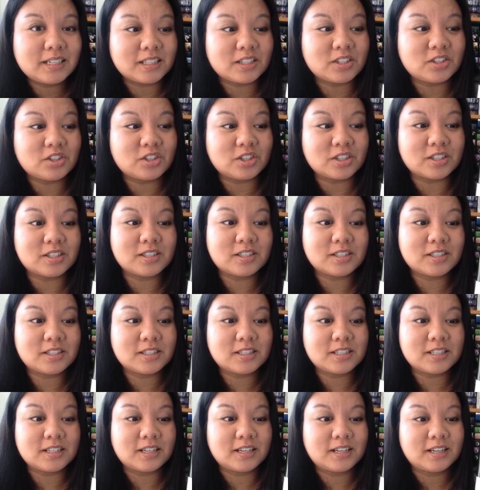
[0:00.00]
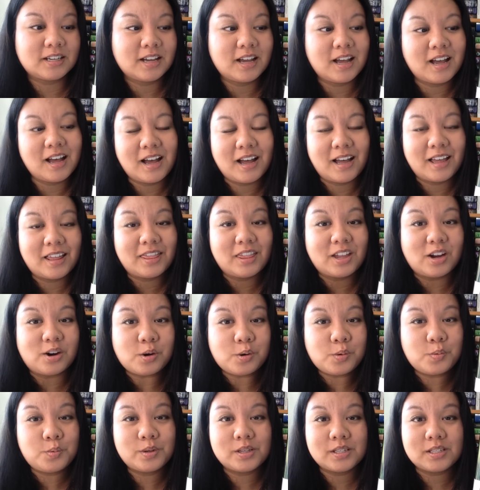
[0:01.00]
It's just,
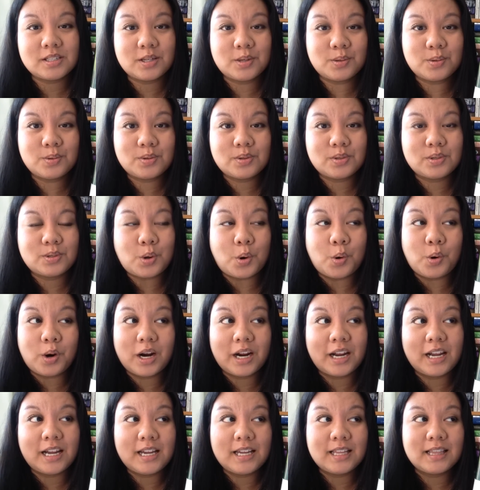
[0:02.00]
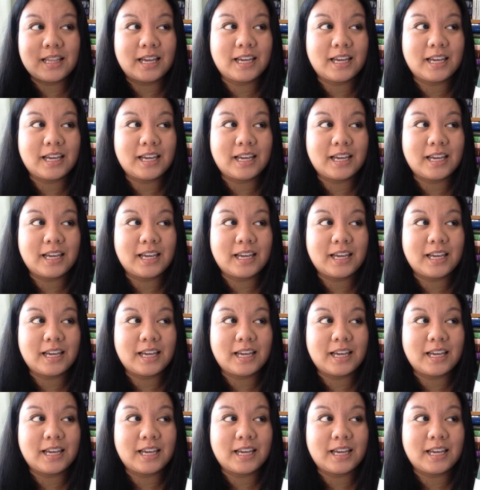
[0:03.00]
there was no story.